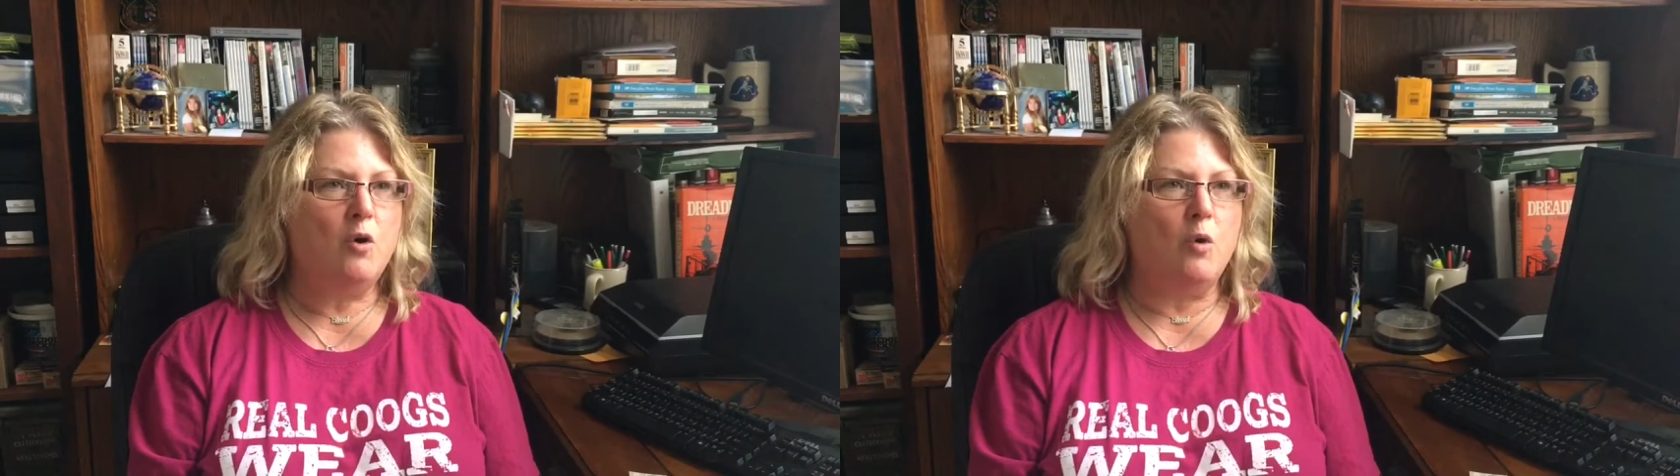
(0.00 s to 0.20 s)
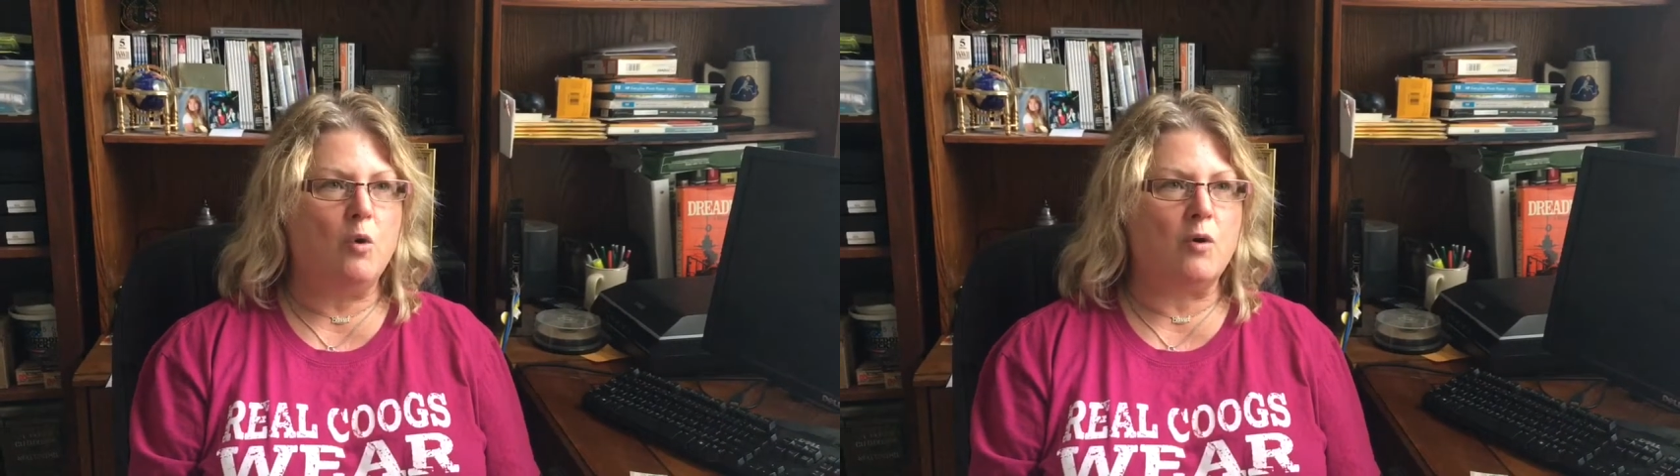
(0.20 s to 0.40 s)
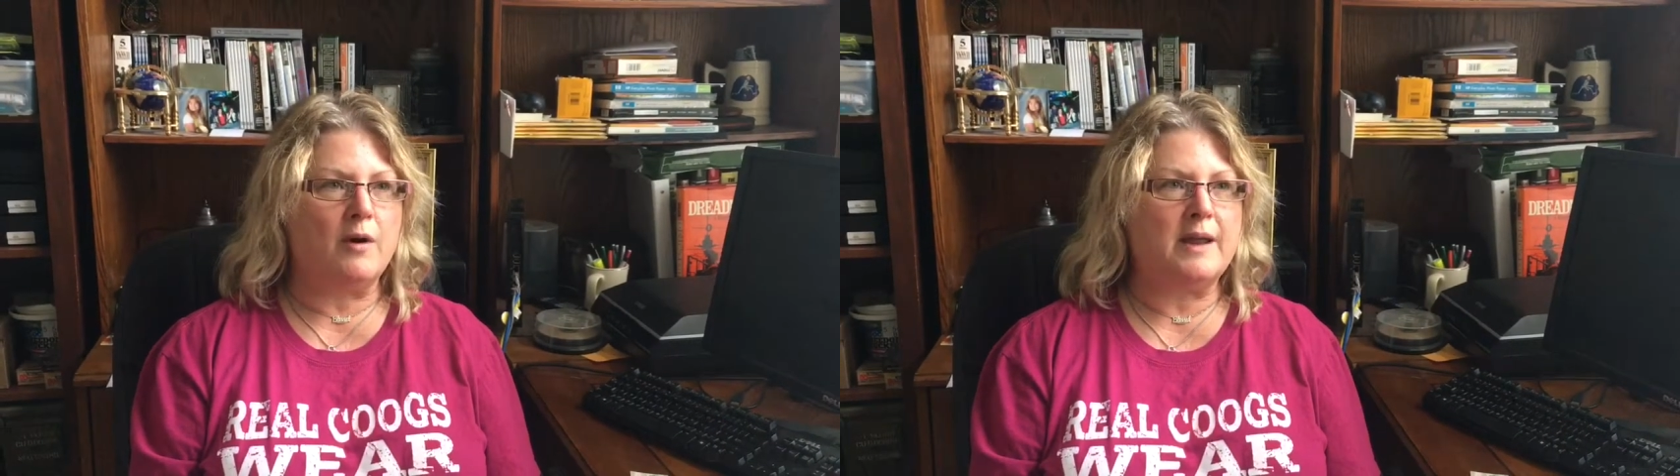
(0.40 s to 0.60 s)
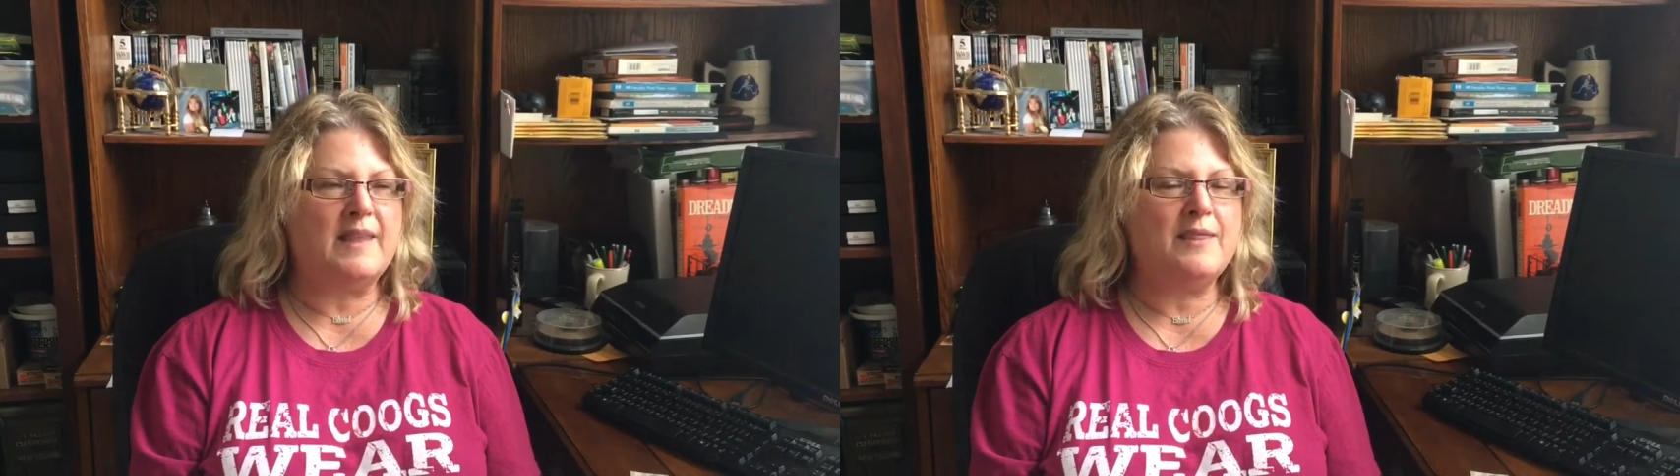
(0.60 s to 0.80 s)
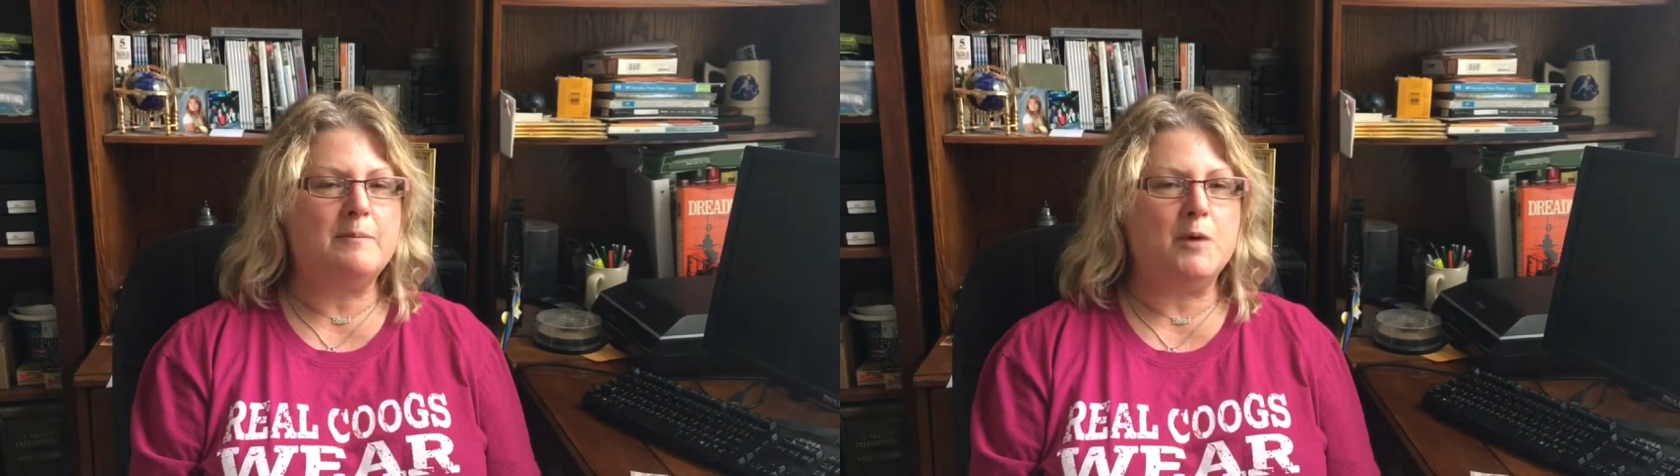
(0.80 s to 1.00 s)
or
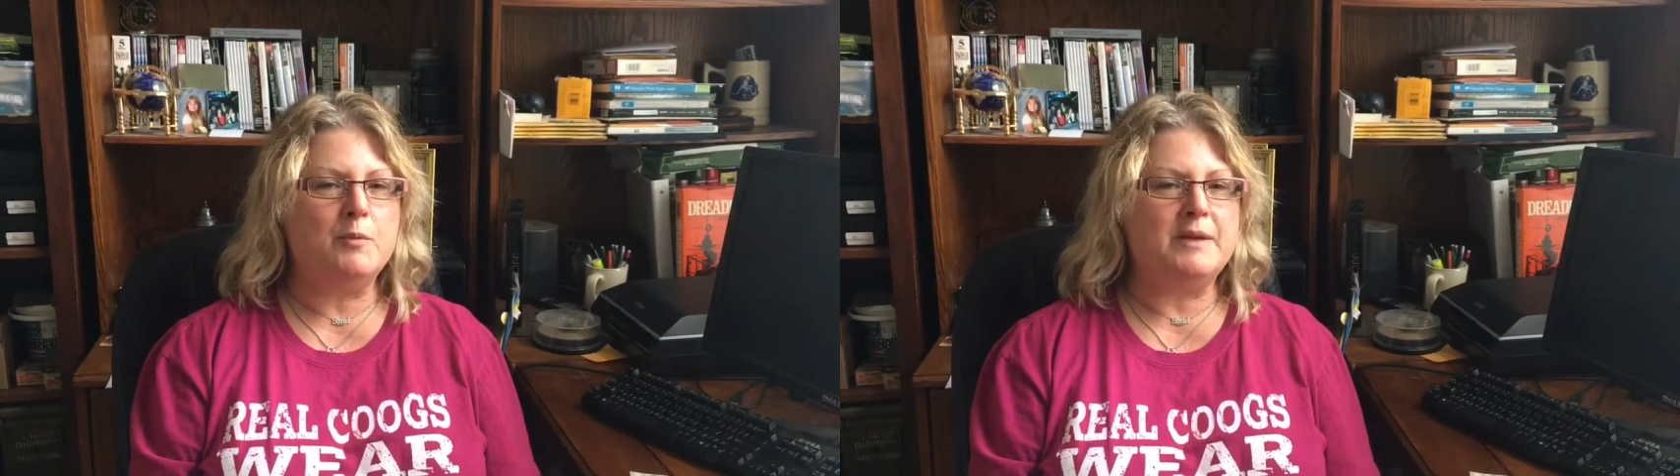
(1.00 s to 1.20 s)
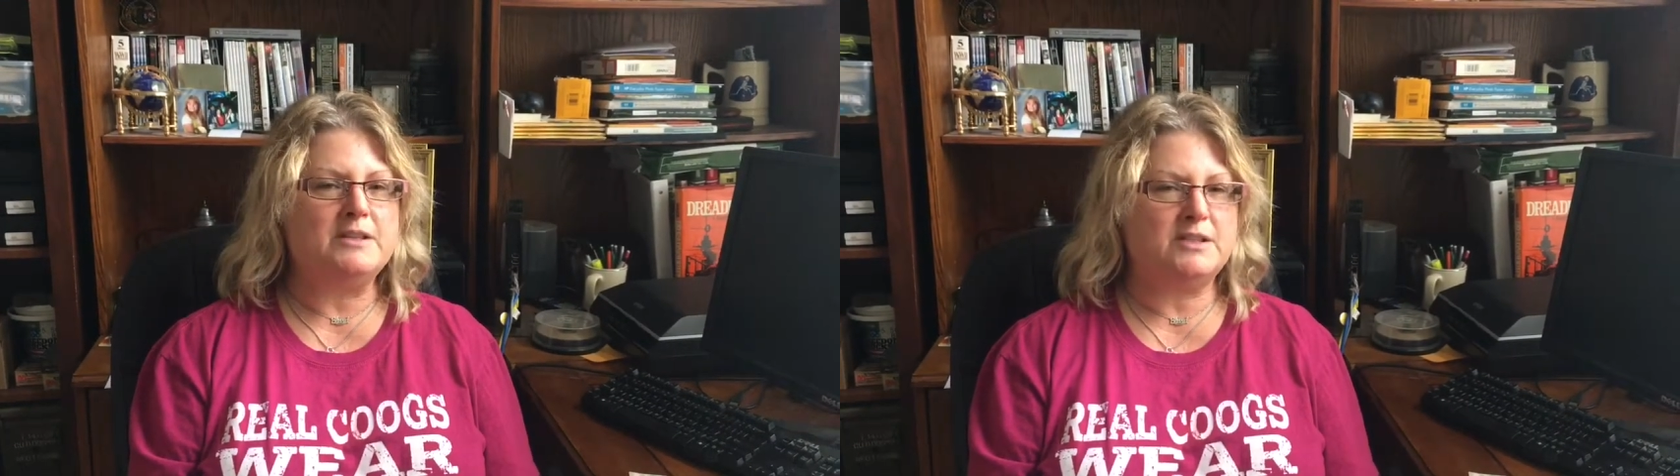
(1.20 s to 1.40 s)
in the moment